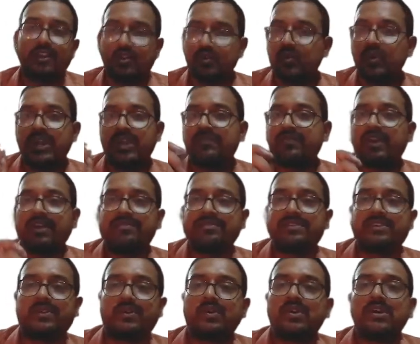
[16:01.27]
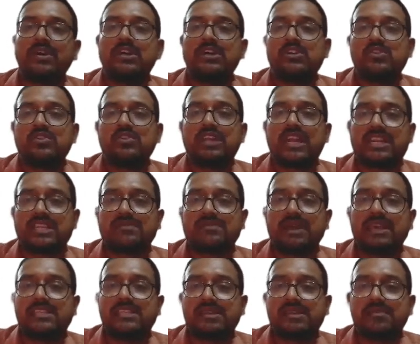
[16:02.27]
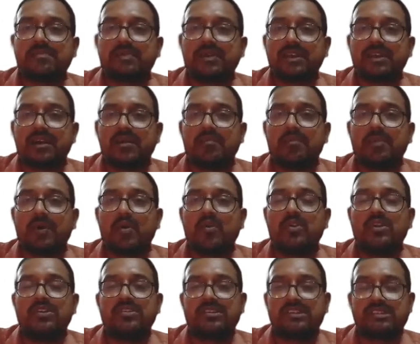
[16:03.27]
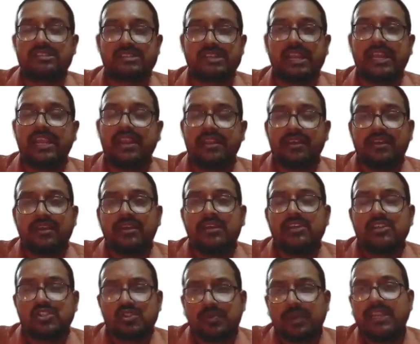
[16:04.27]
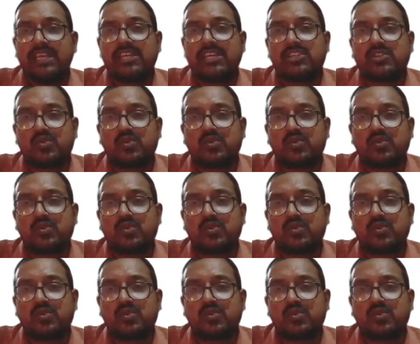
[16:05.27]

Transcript: 2850. So that is my compound interest, right? So my dear